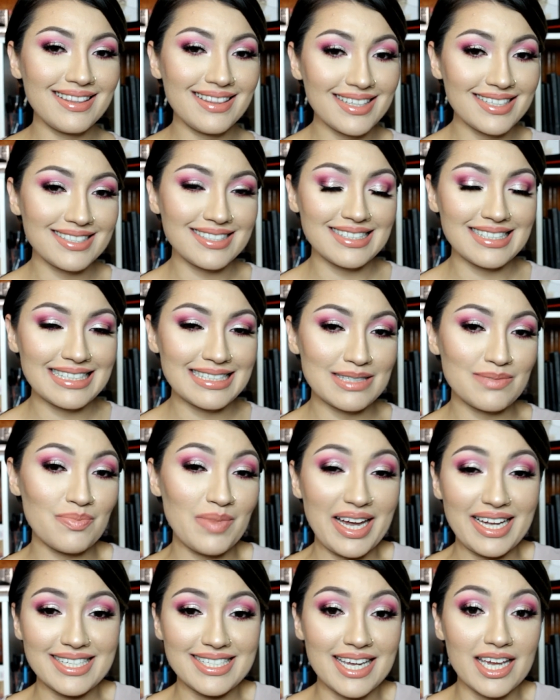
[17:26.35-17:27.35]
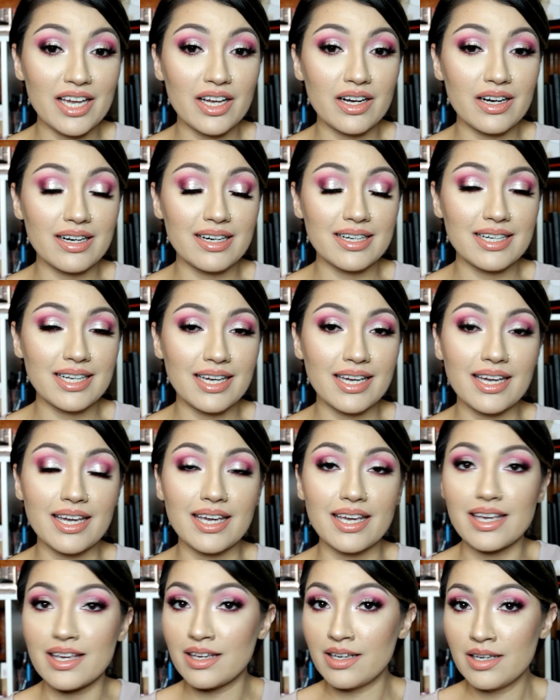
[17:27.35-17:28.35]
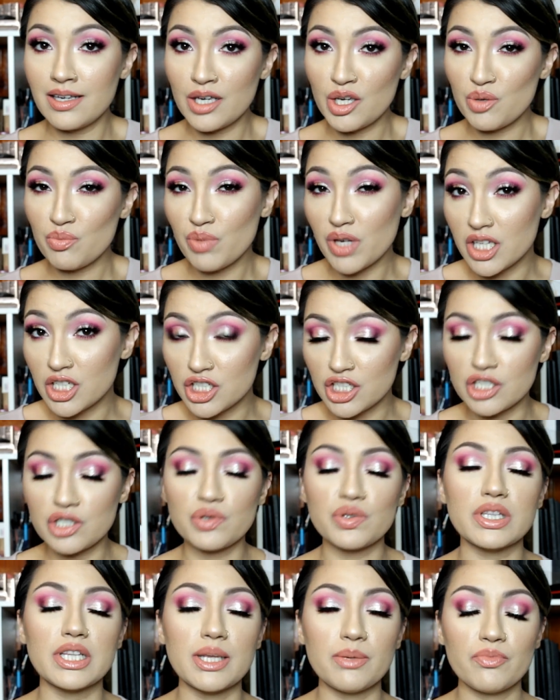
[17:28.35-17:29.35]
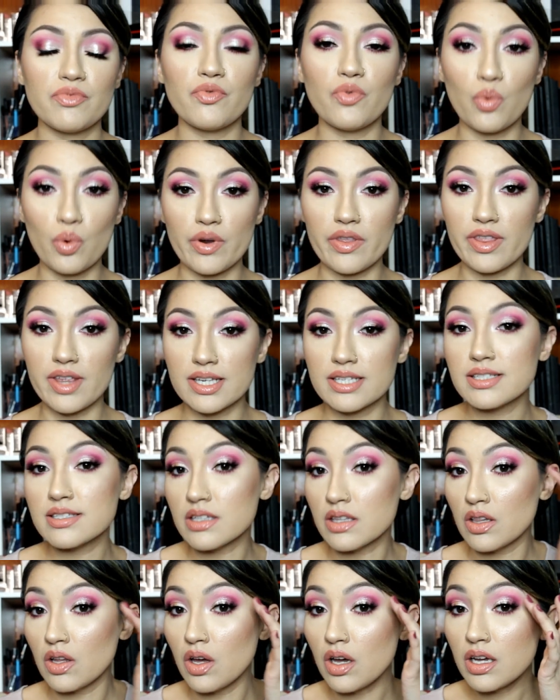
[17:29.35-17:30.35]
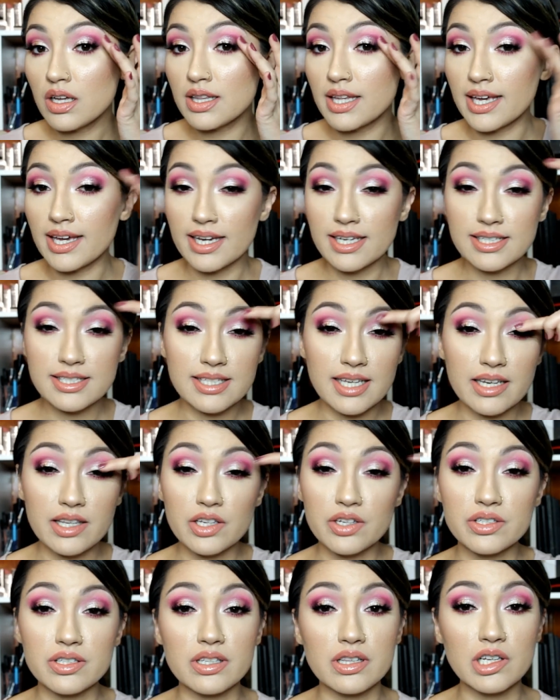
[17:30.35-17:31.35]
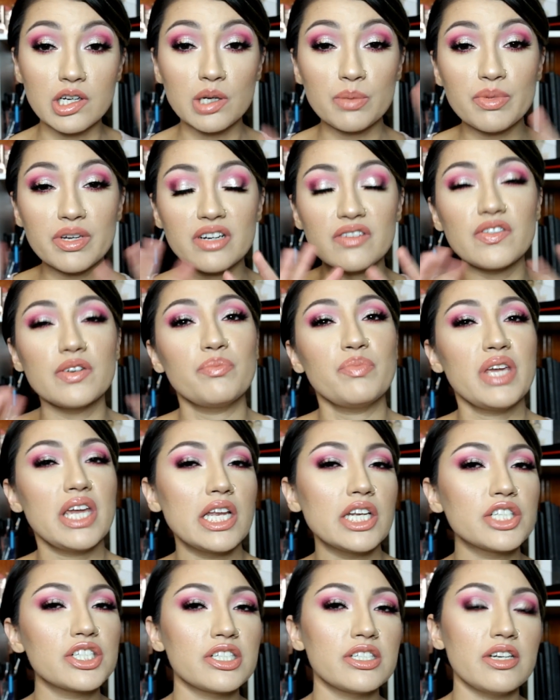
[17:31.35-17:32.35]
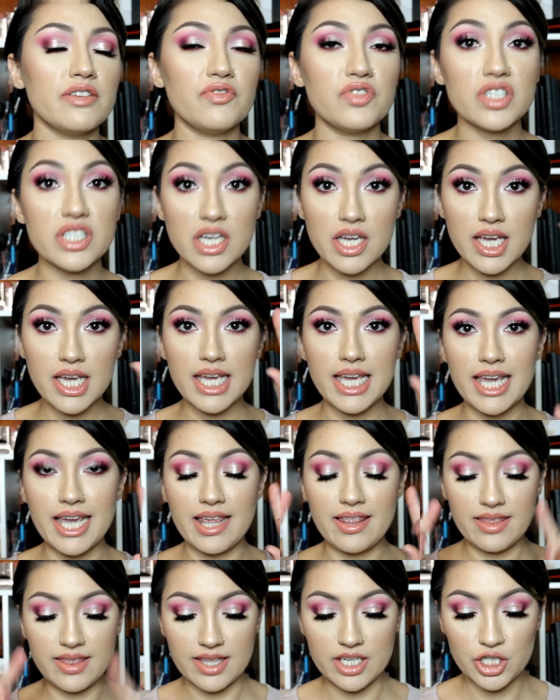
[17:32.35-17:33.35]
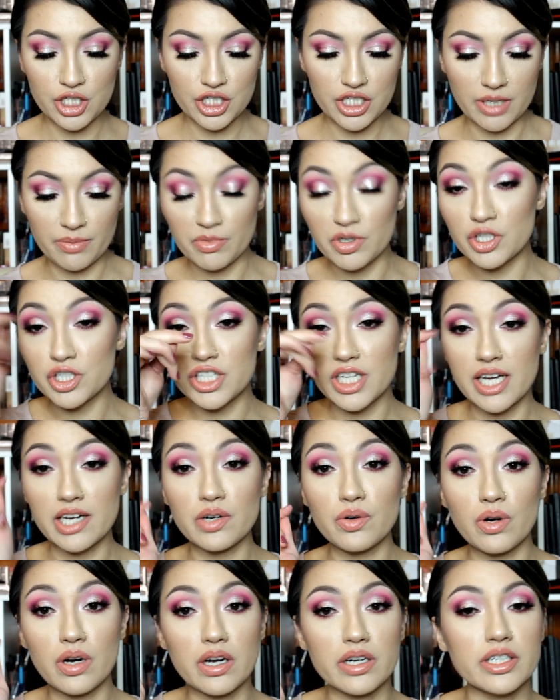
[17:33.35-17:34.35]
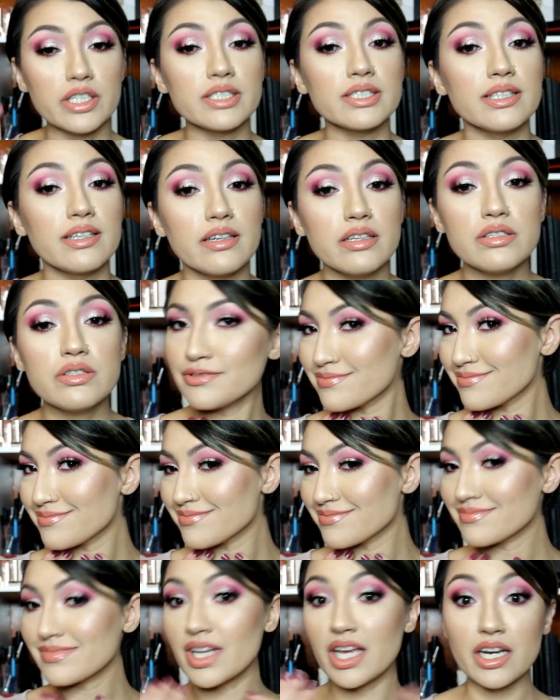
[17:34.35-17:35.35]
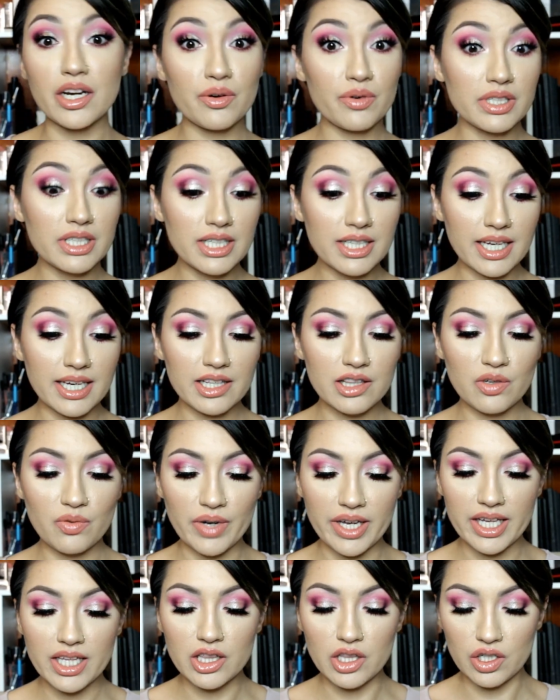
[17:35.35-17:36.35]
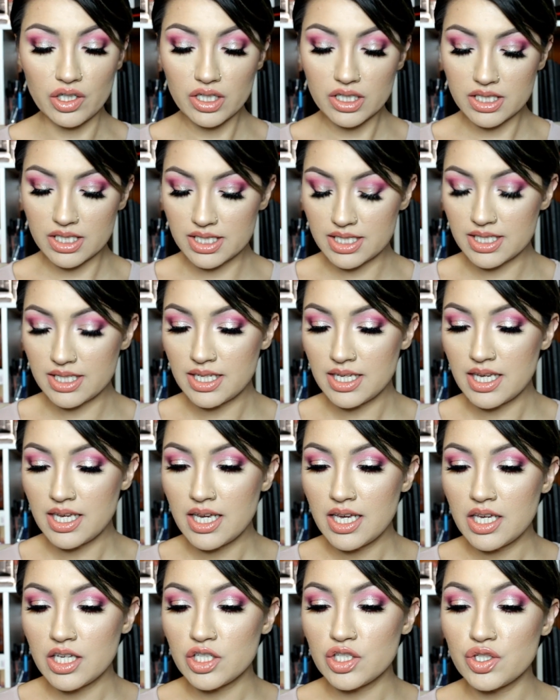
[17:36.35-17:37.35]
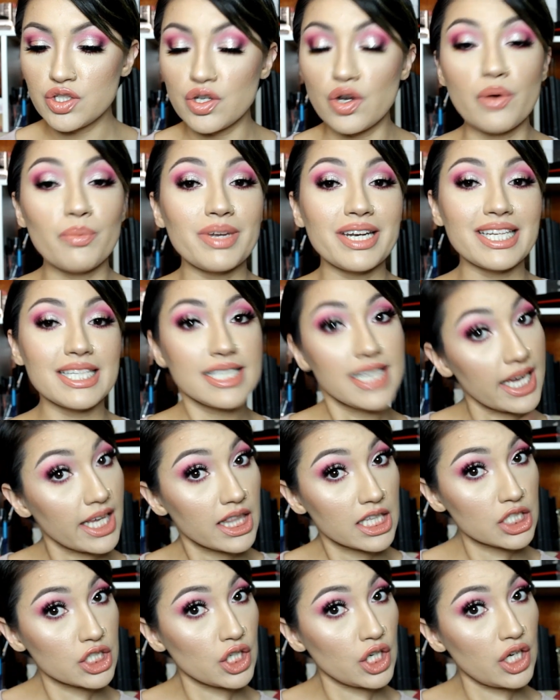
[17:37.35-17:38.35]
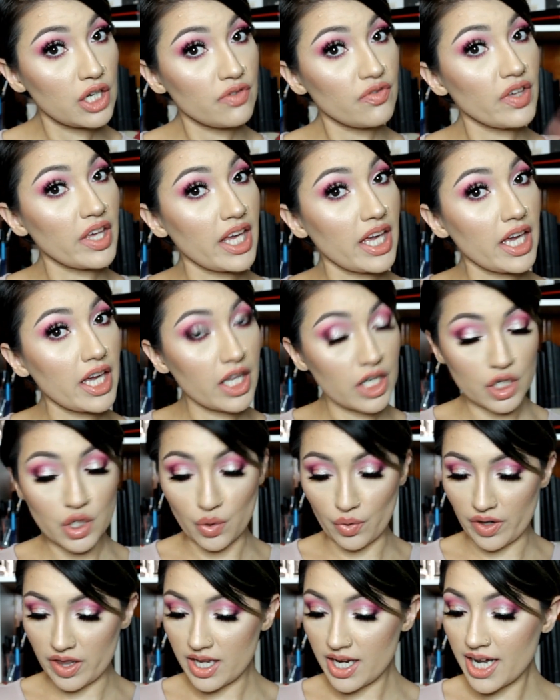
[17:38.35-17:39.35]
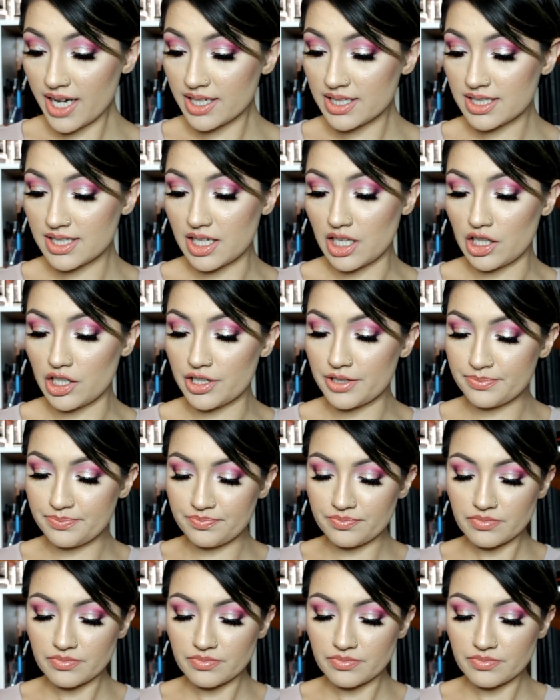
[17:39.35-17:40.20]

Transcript: This is my take on a peachy nude lip for this look. Like I said, there's a little bit of a peach shift in the shimmer shadow on our lid, and I really like the way it looks. So I'm going to take this off and go to the next color.